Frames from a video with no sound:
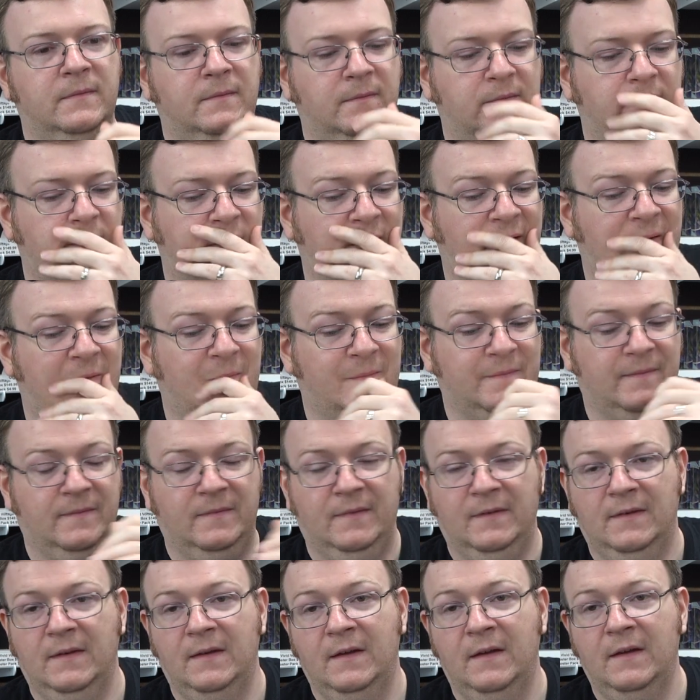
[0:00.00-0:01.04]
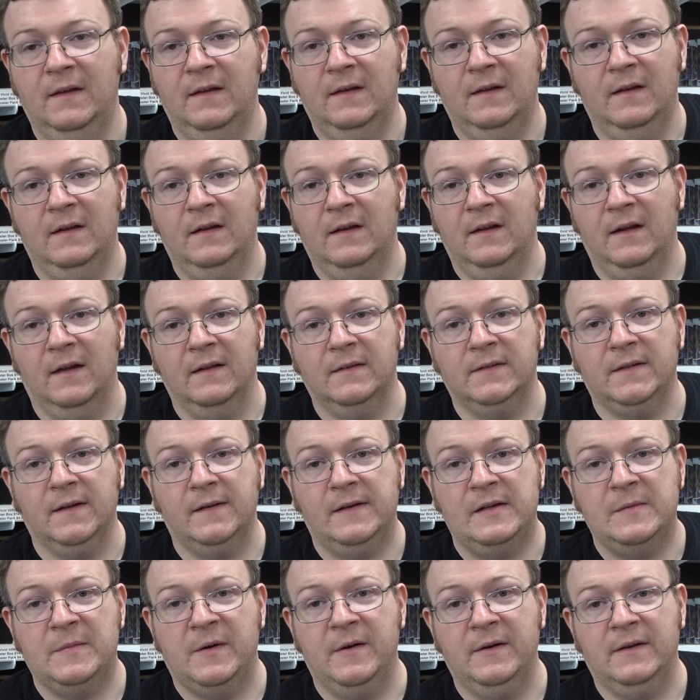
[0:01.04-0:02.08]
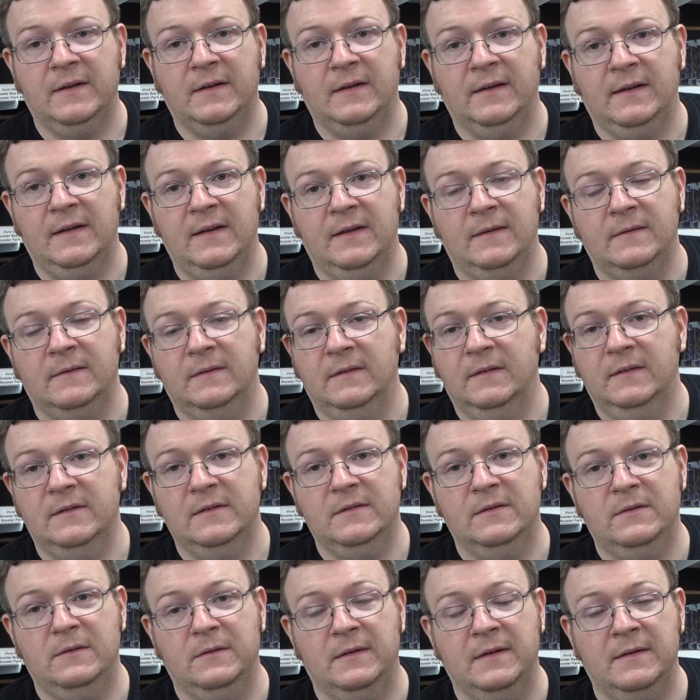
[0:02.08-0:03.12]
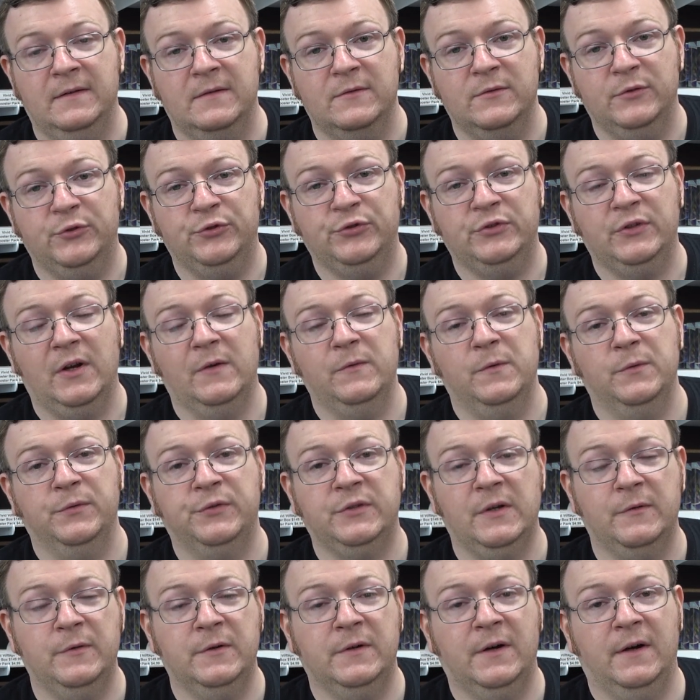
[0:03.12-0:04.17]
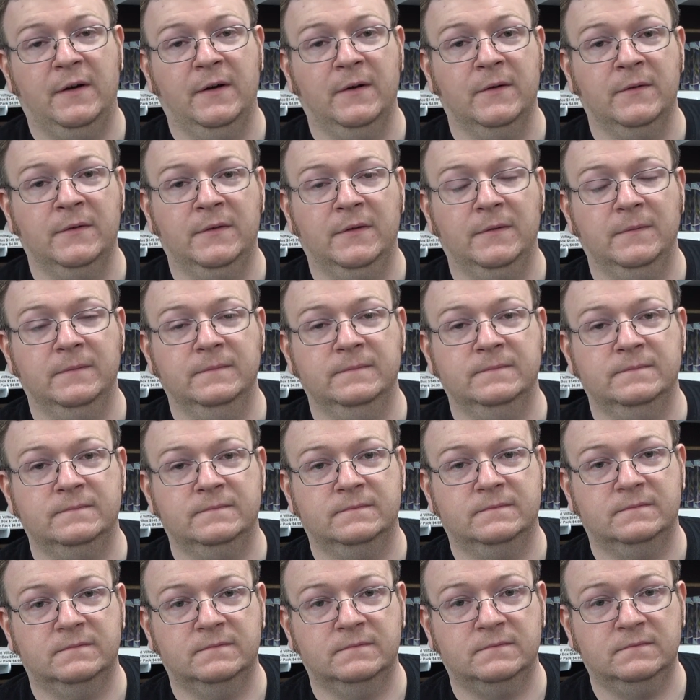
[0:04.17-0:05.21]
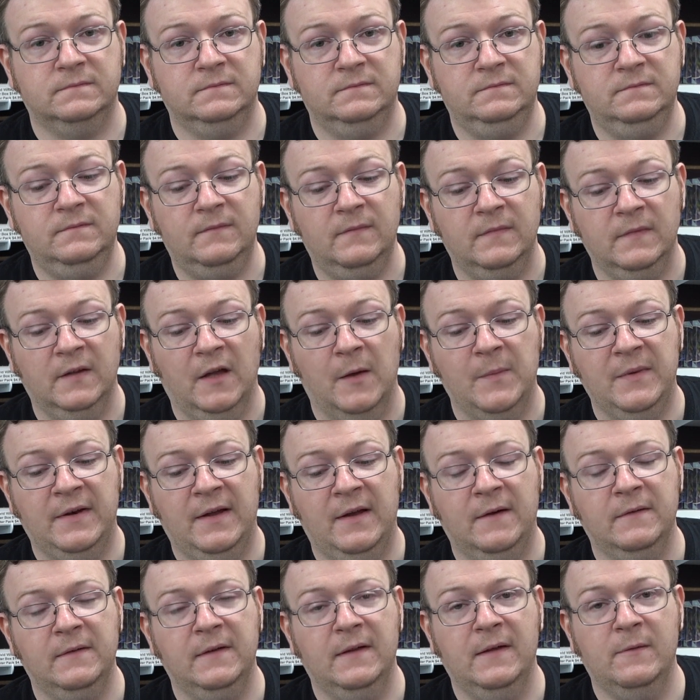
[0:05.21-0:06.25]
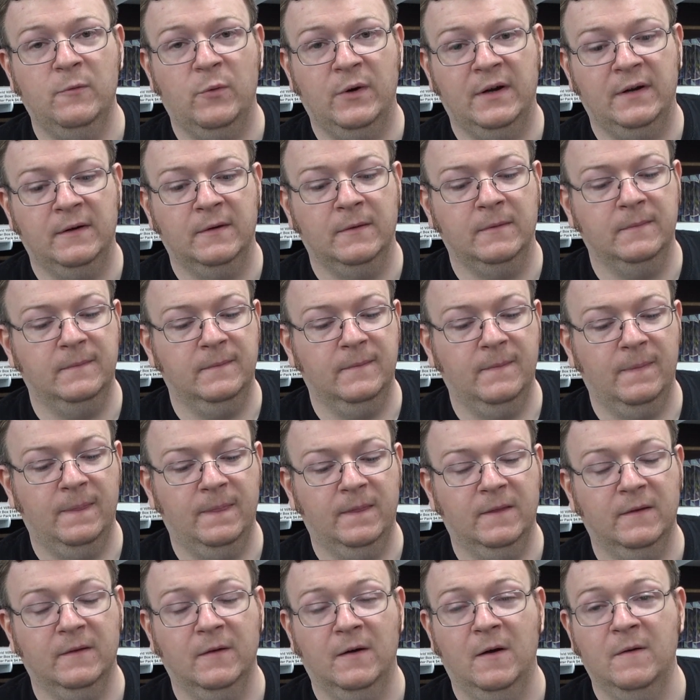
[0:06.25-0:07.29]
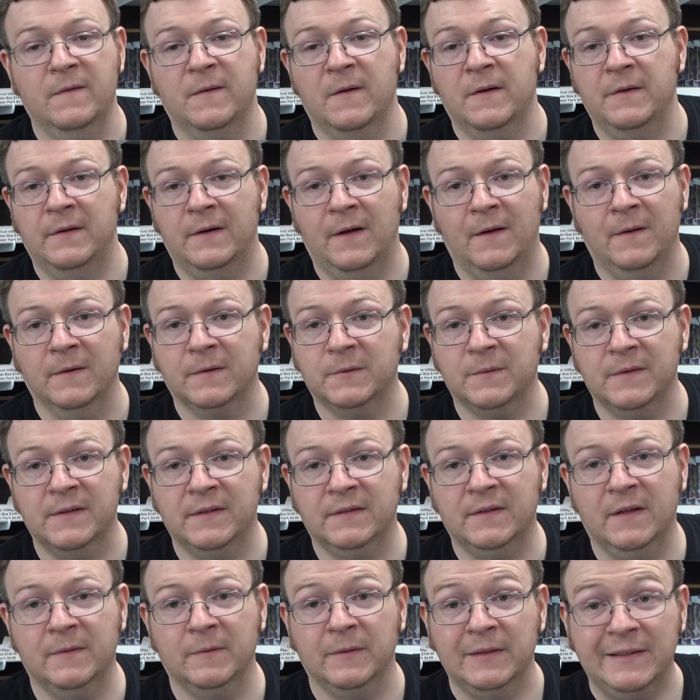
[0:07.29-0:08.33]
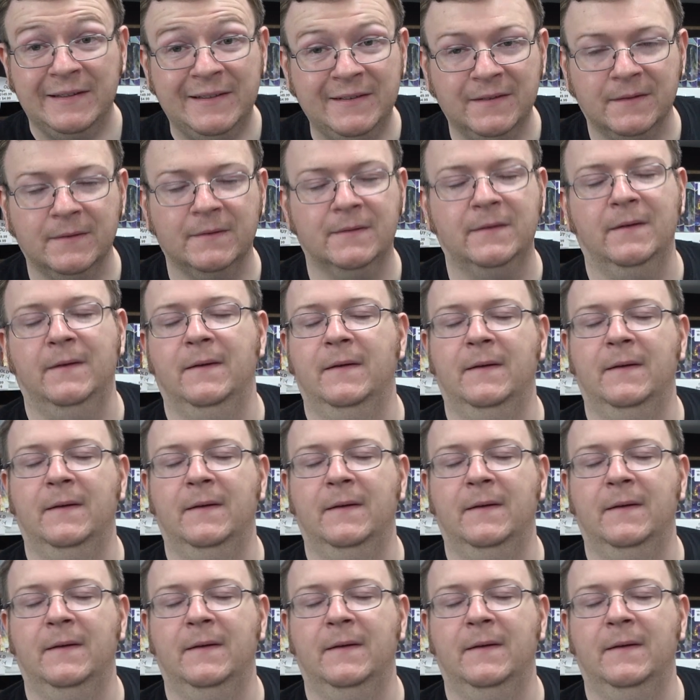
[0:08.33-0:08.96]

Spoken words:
But secondary market, again, you're getting several cards coming out where over $100 when the set releases.